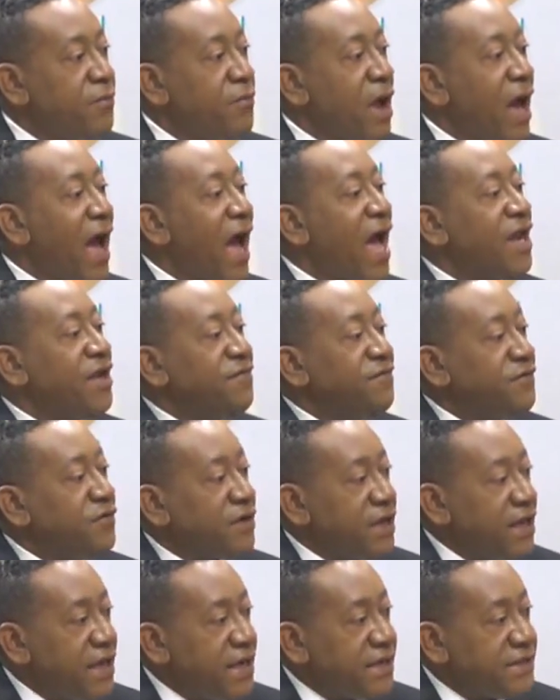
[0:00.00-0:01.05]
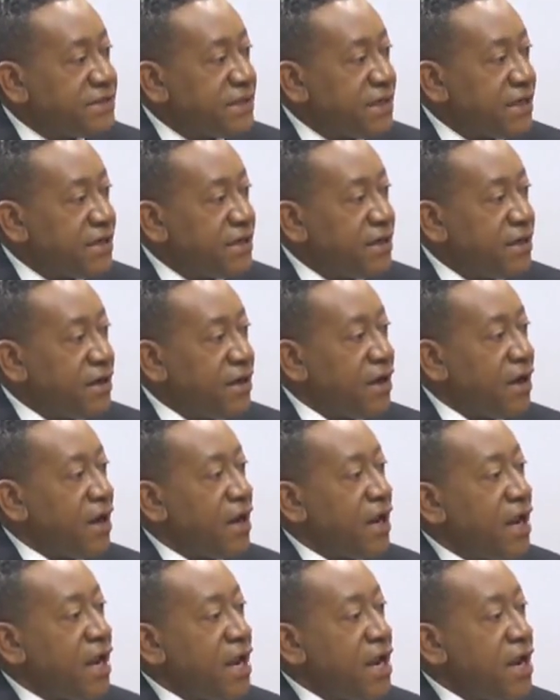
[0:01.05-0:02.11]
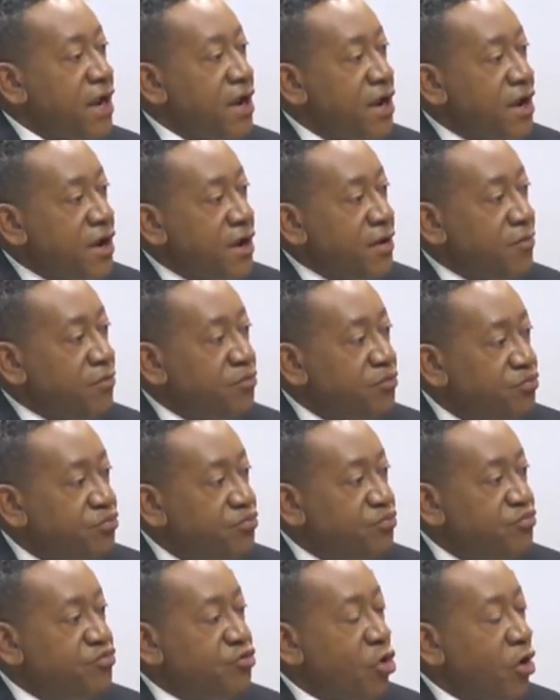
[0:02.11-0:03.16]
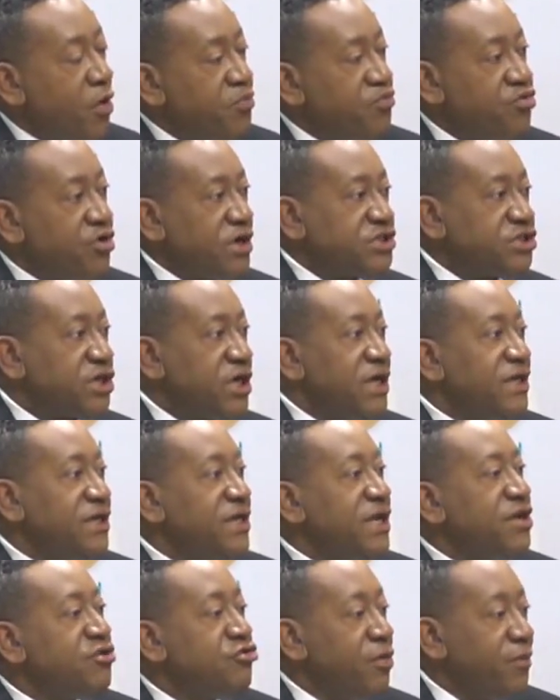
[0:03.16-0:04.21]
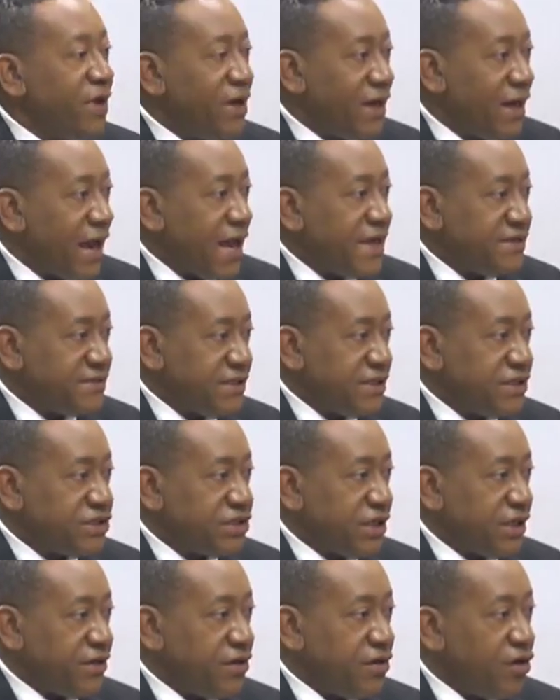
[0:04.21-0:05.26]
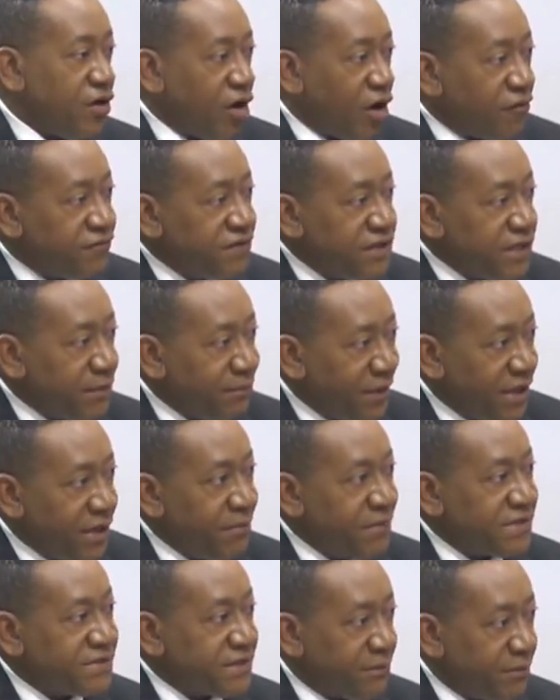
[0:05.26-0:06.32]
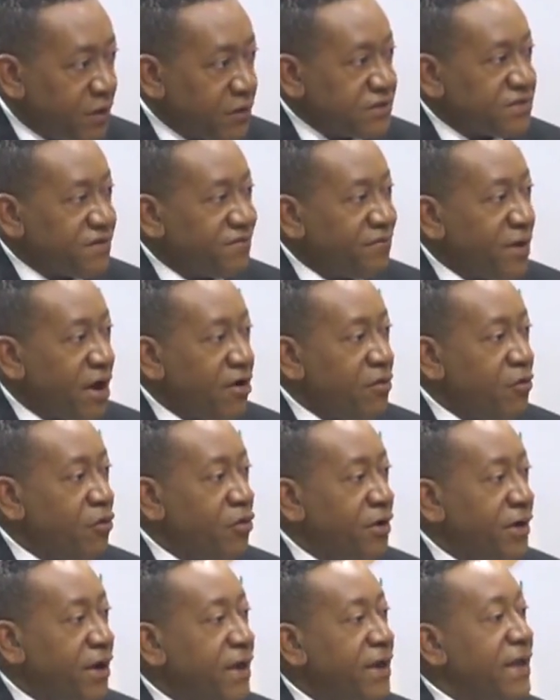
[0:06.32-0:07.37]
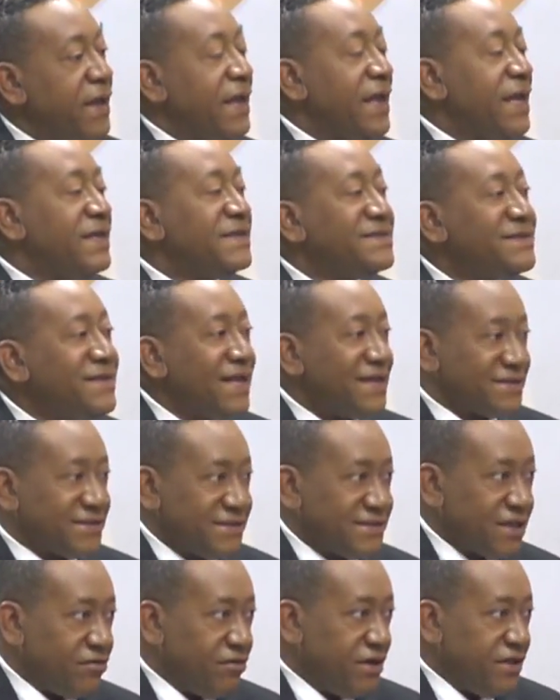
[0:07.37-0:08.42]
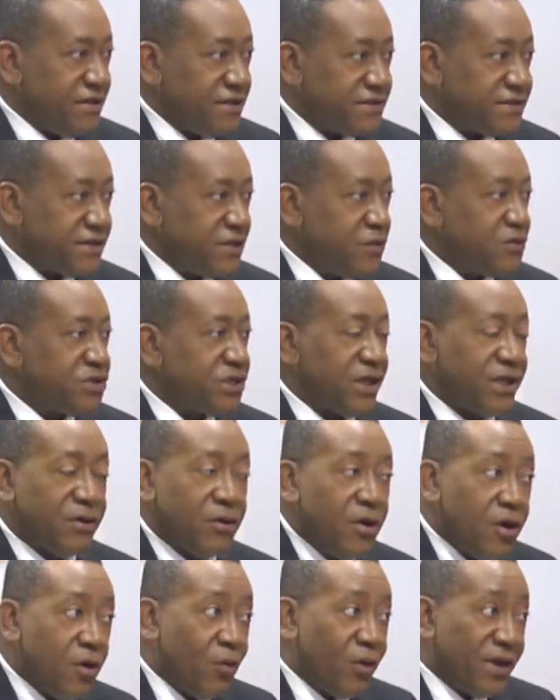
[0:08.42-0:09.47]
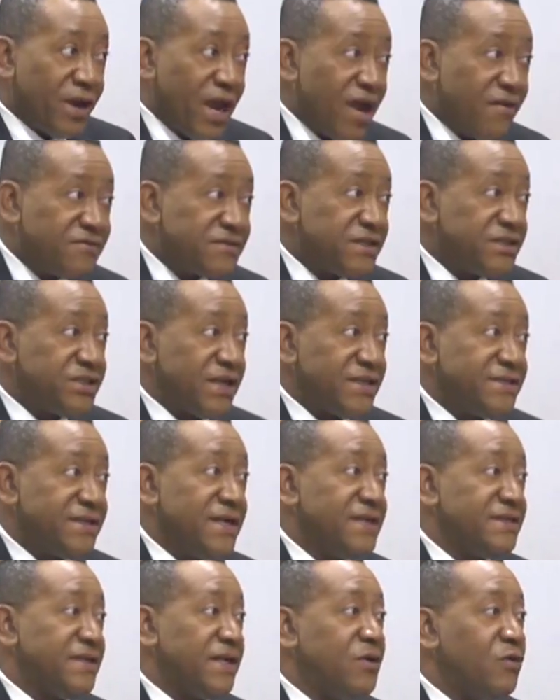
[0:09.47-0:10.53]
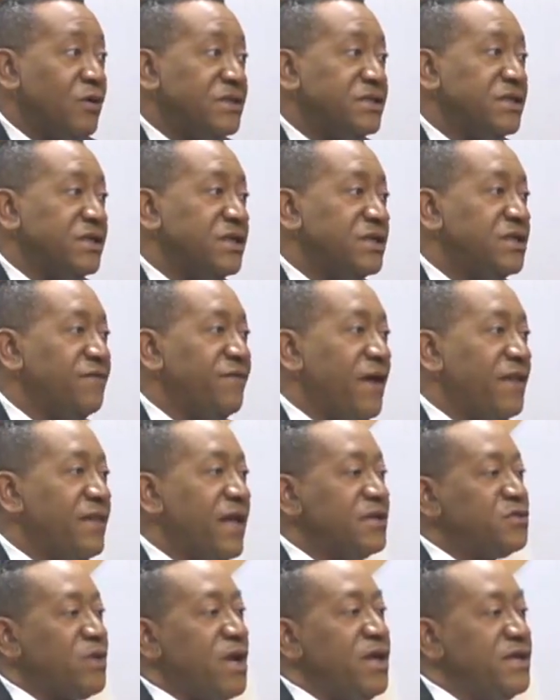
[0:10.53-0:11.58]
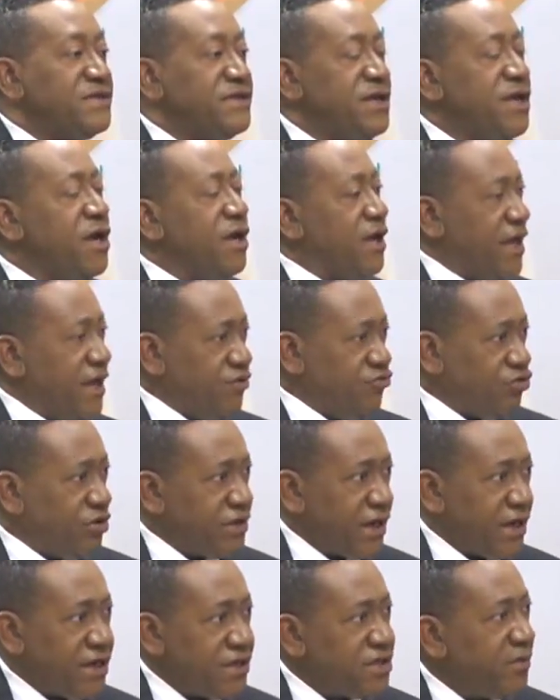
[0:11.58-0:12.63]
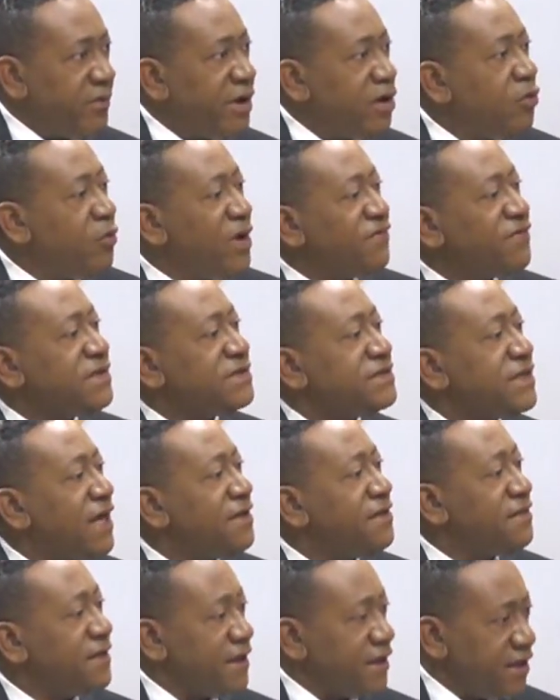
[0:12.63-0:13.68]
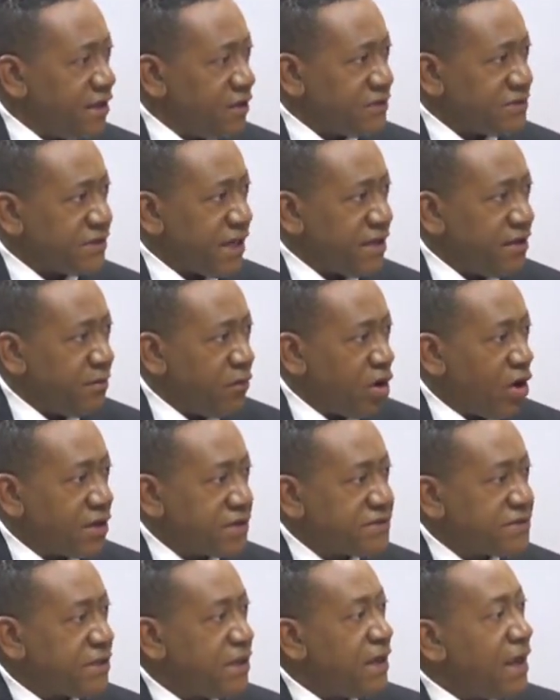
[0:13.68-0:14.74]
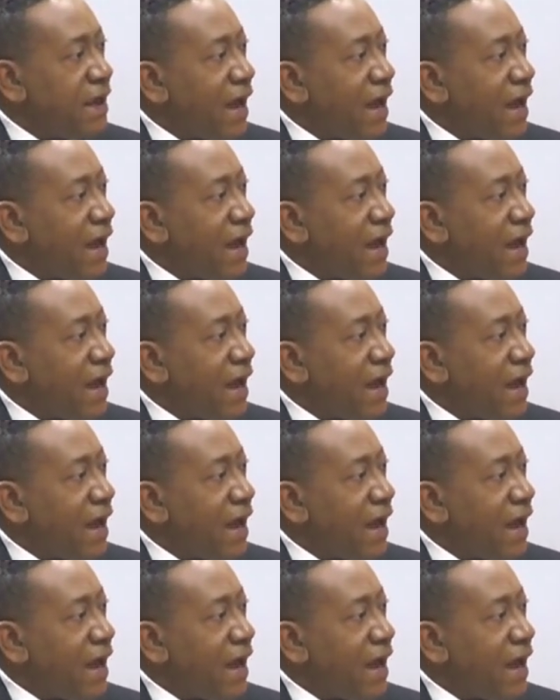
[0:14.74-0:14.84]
advocating a broad brush decriminalization of de minimis amounts of marijuana is necessarily the solution. What I have suggested as an alternative, and that's why you see in Trinidad and Tobago we have to start thinking outside the box.